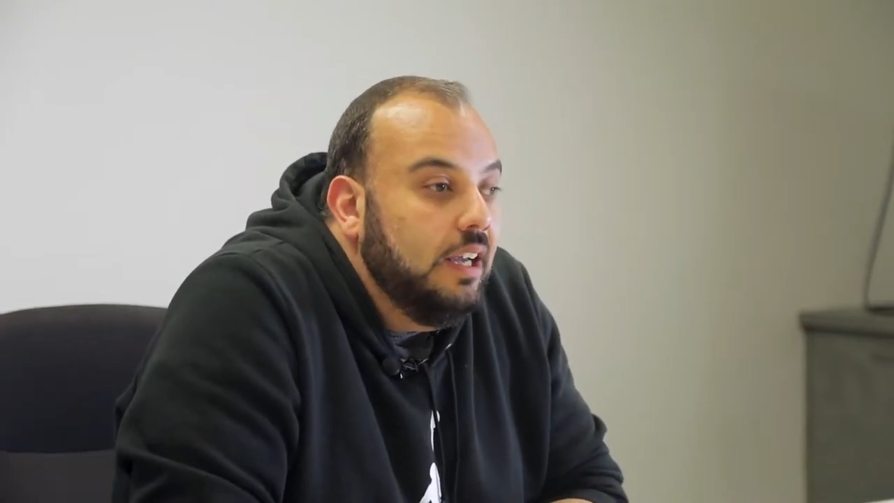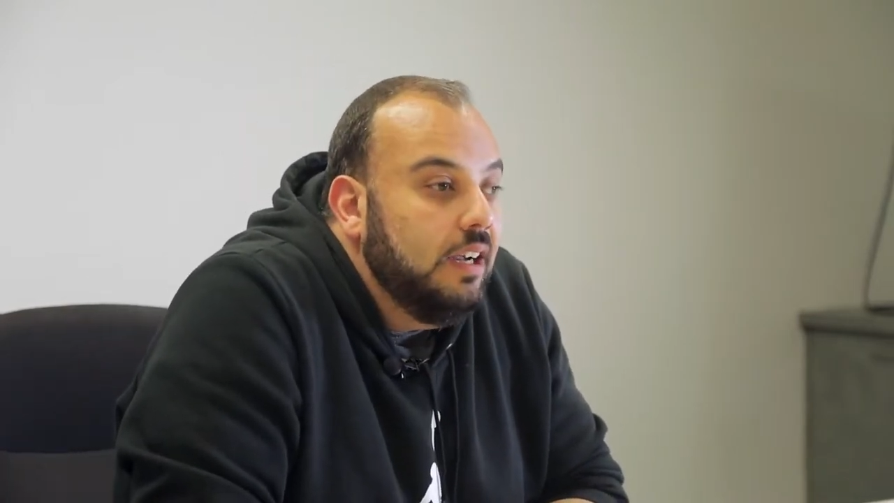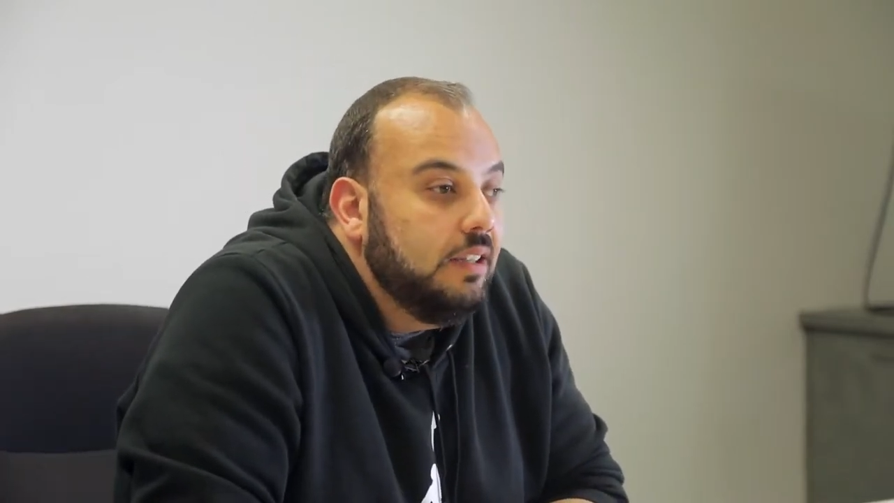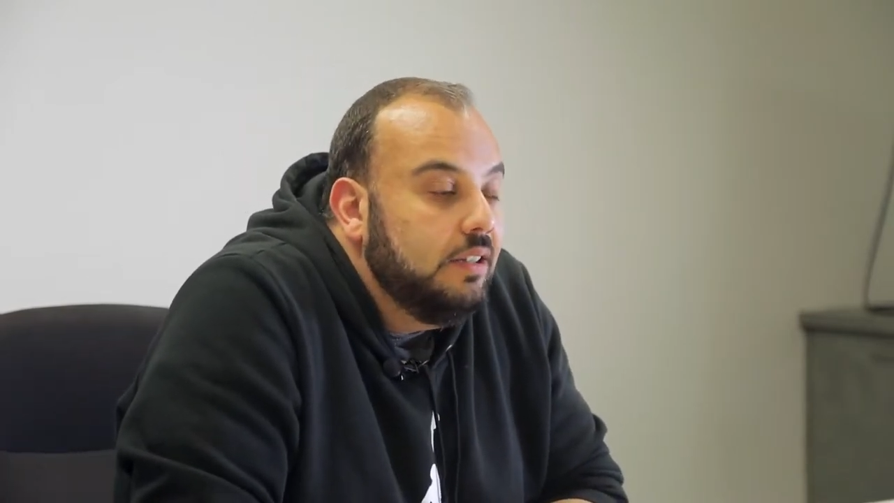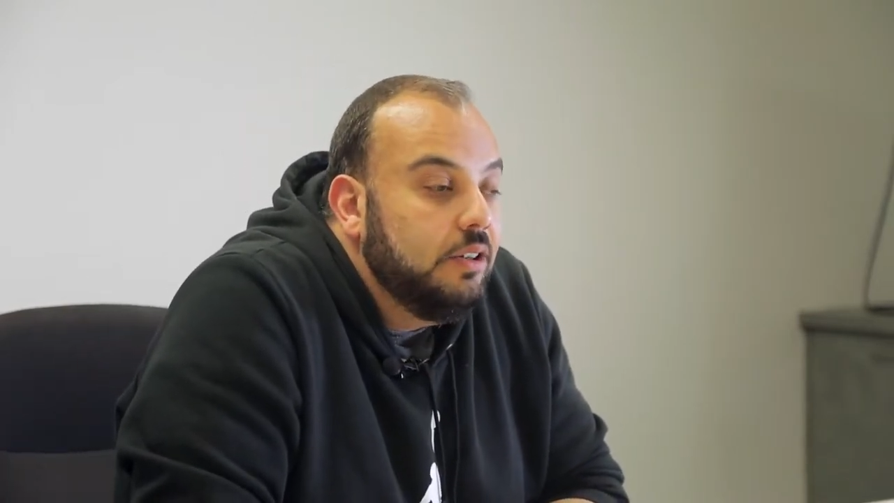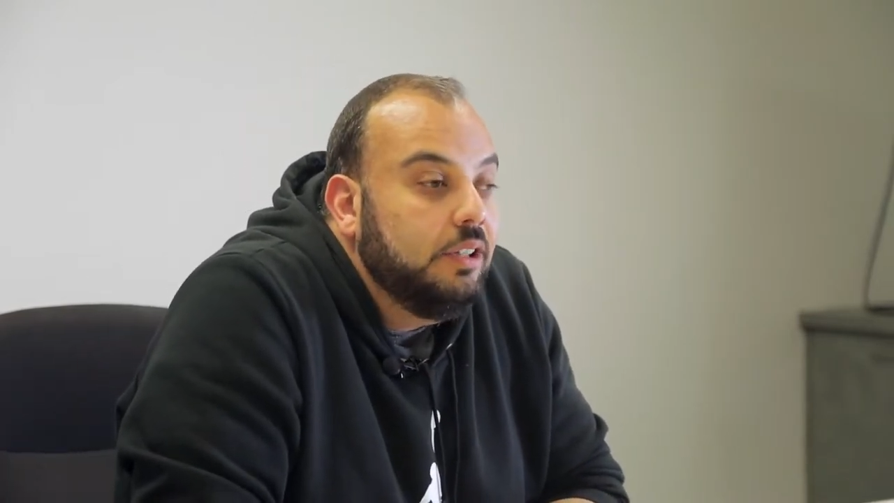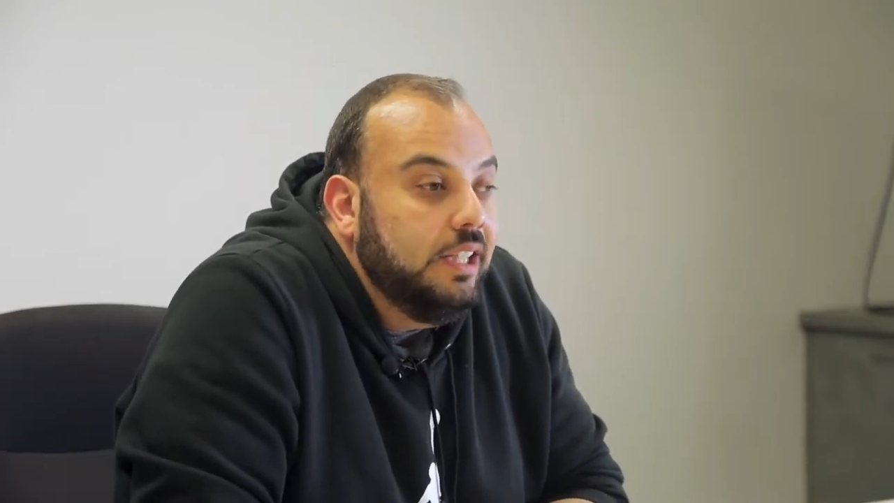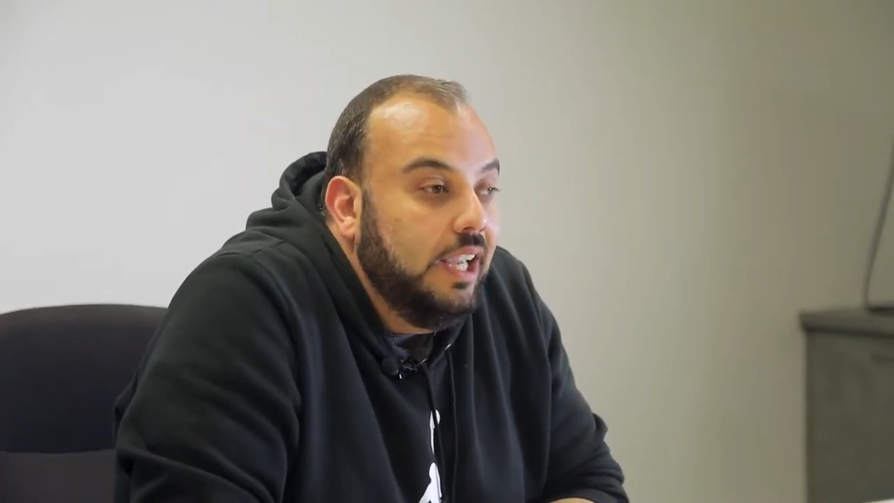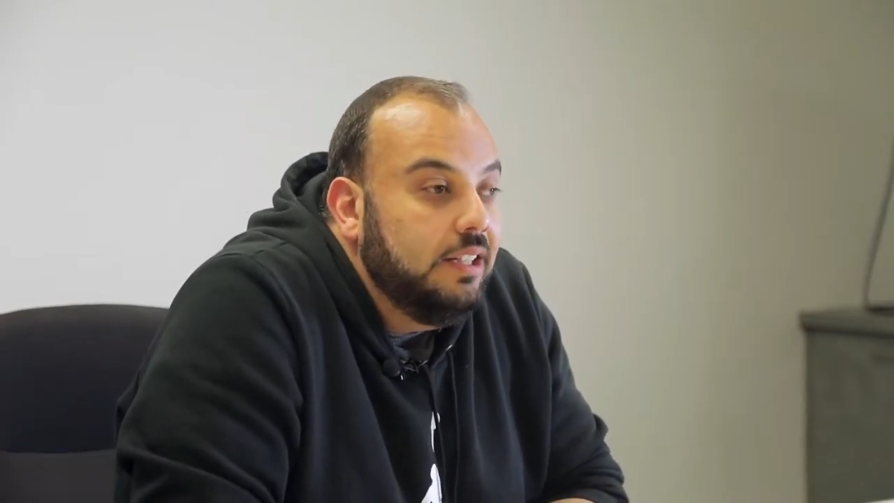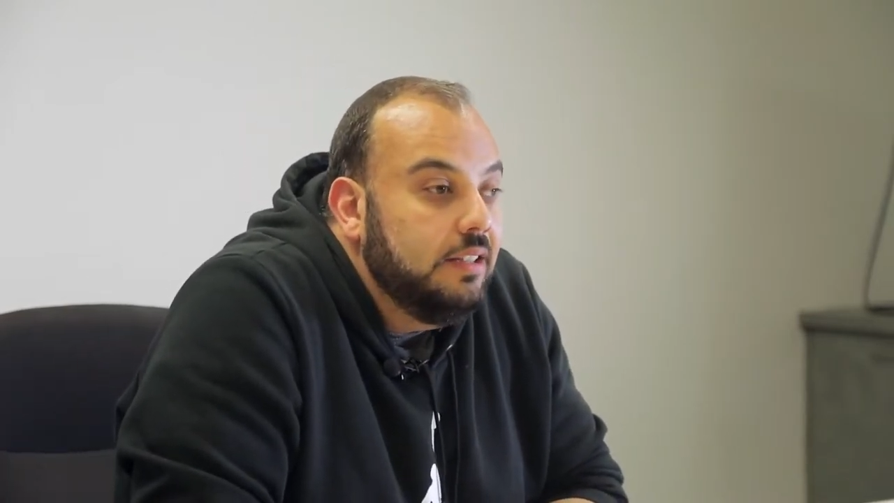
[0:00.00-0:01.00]
uh,
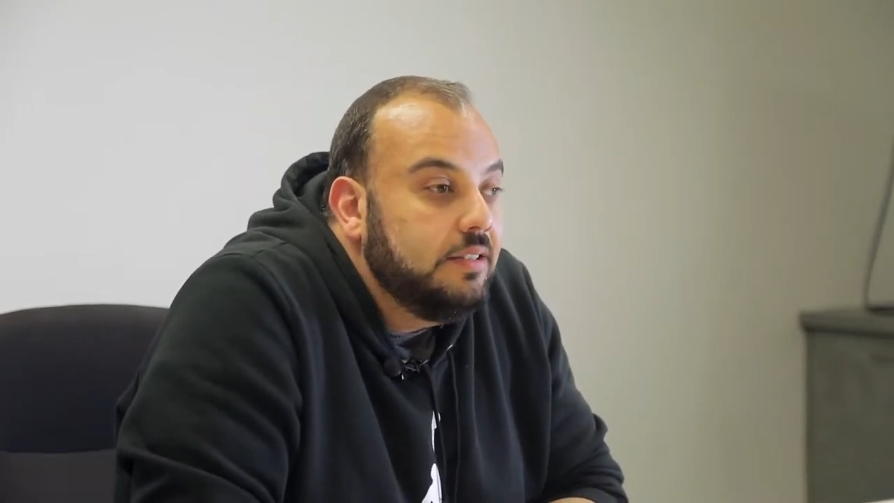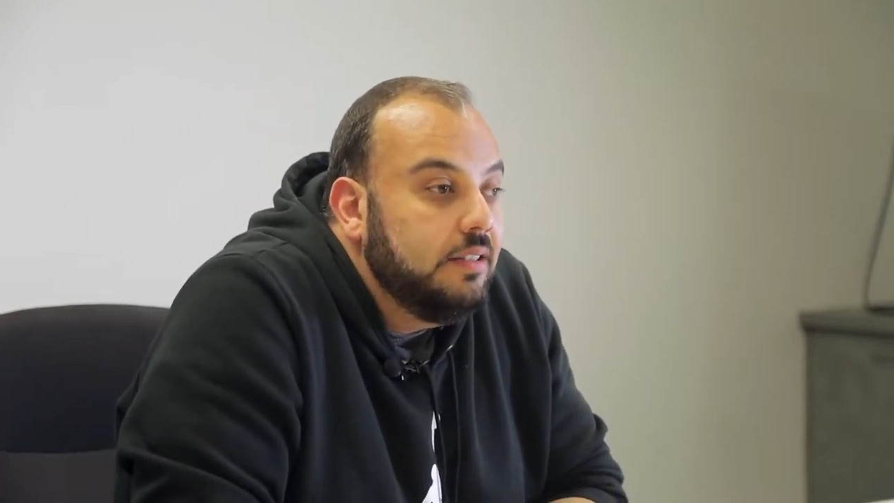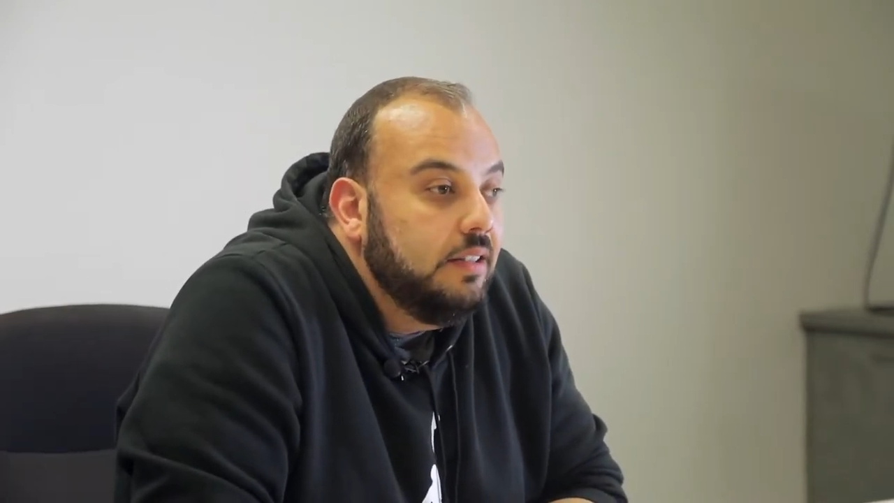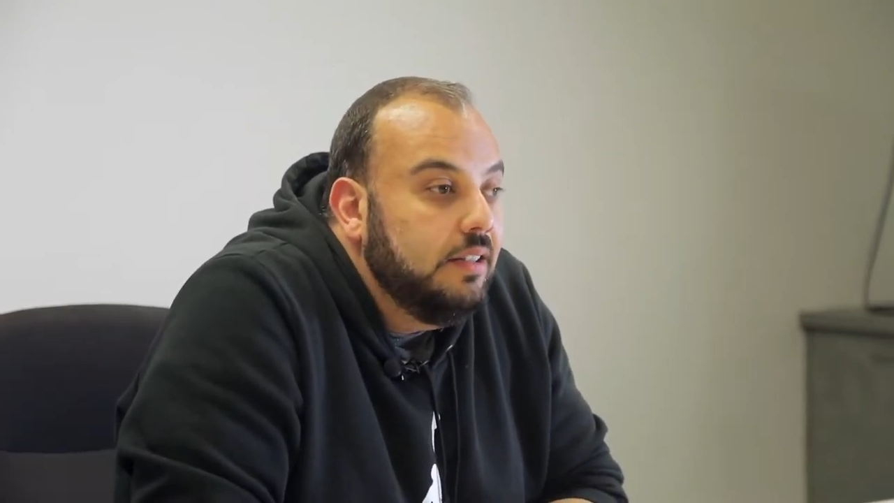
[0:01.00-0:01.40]
early 80s.